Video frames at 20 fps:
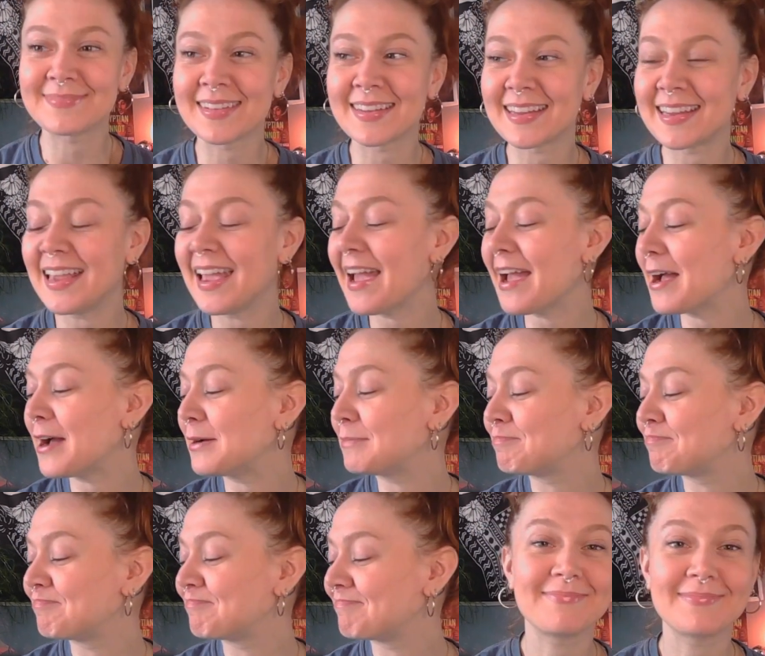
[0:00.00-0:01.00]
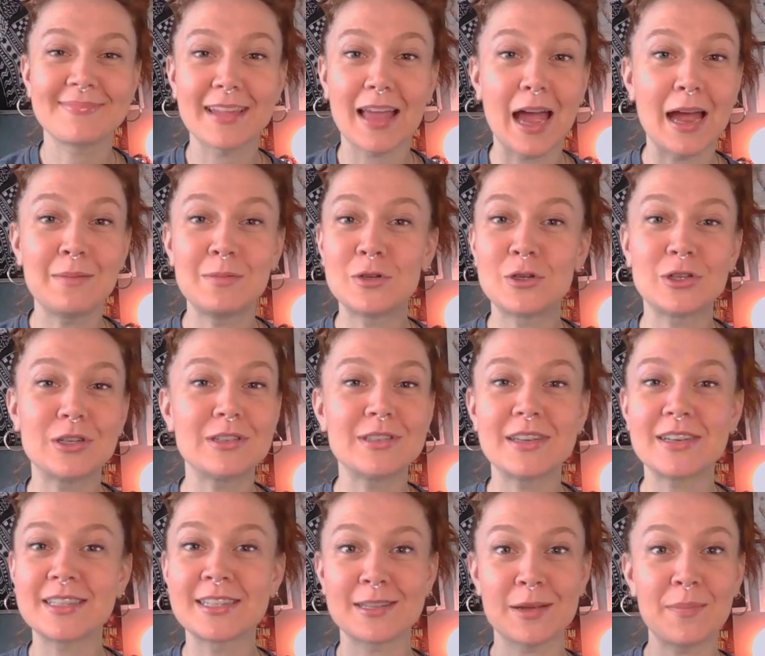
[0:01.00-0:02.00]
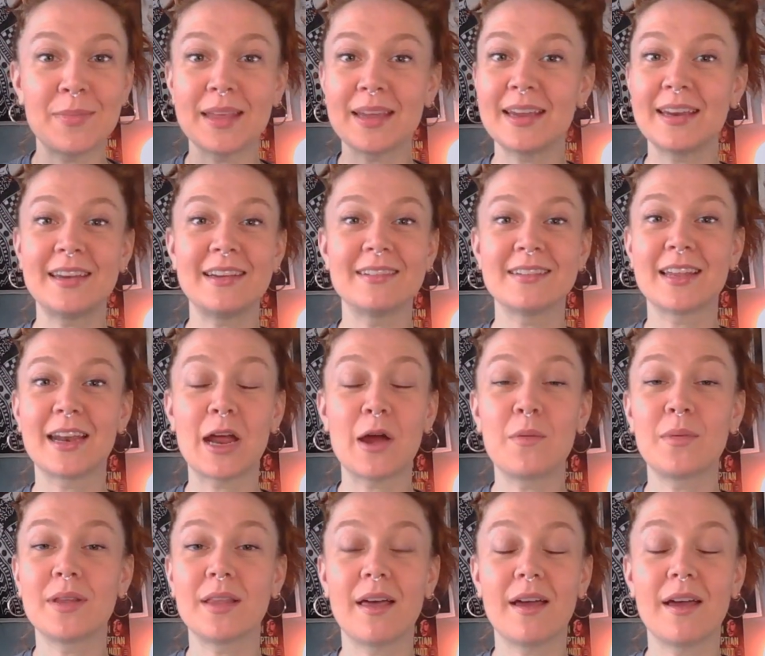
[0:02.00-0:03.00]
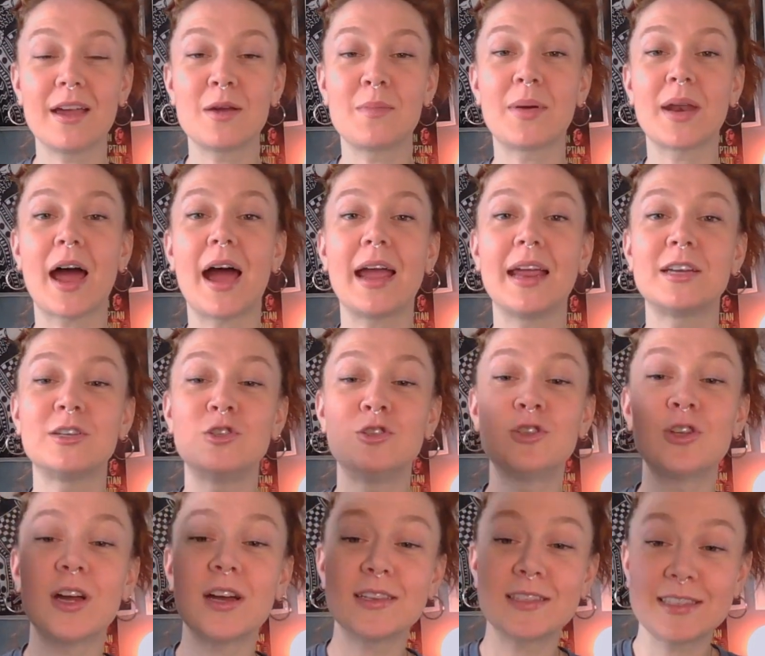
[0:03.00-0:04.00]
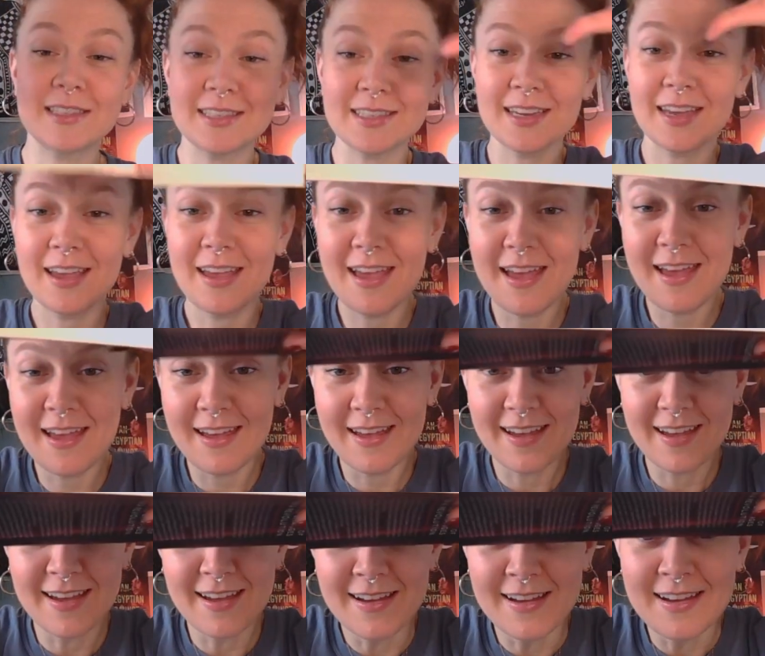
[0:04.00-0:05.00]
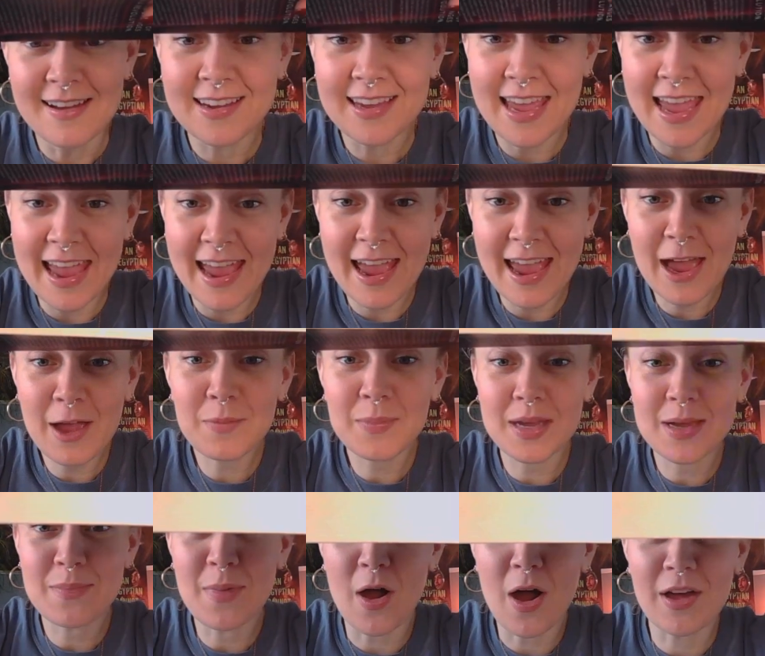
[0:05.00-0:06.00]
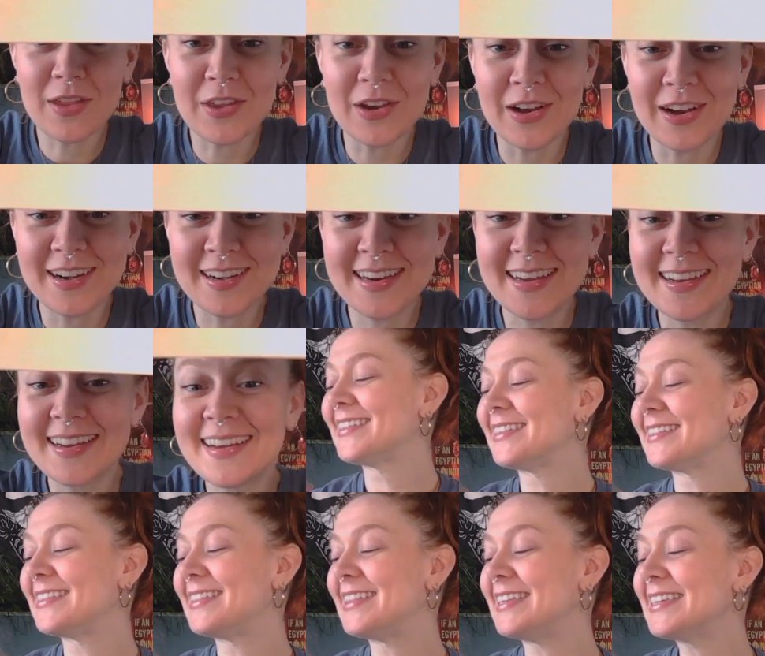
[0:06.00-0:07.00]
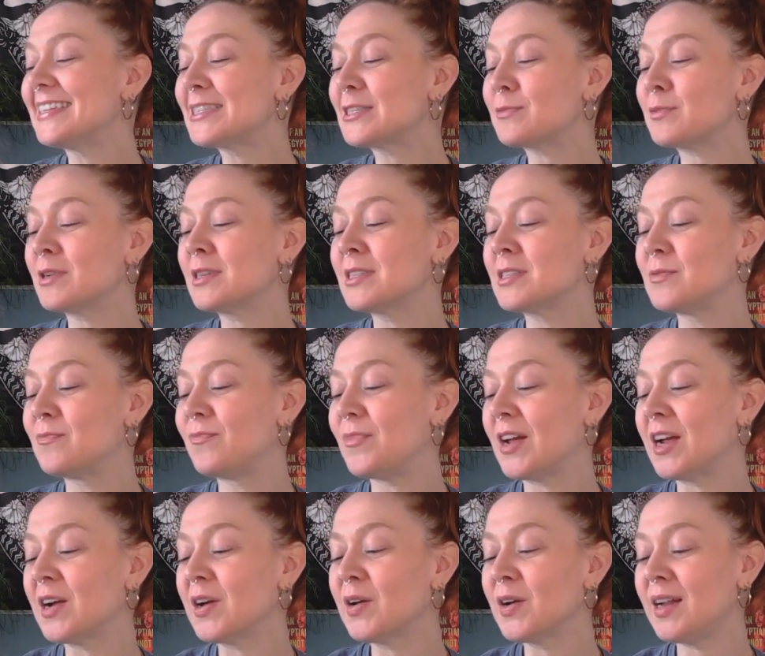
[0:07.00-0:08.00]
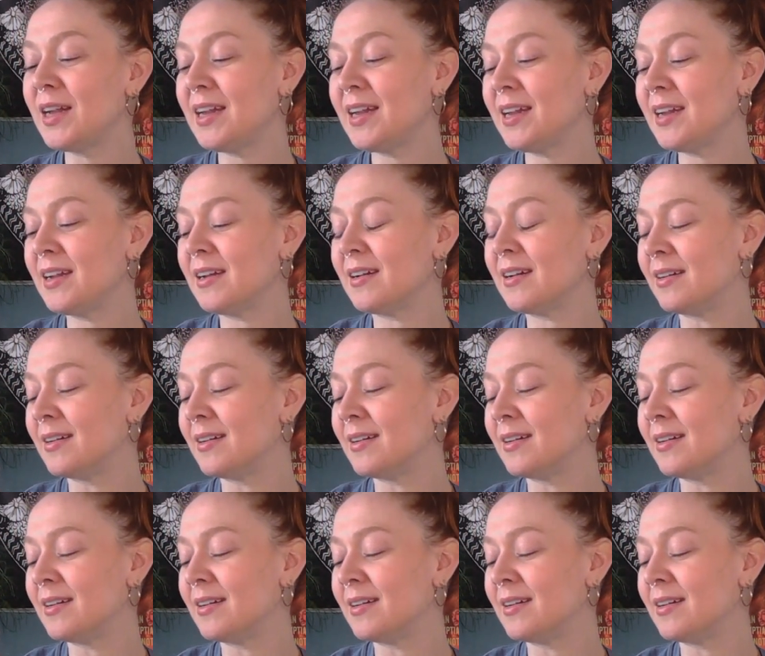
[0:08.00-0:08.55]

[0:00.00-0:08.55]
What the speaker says: yeah, I'm sure there's something in here that I would like, but I just can't be bothered. This was very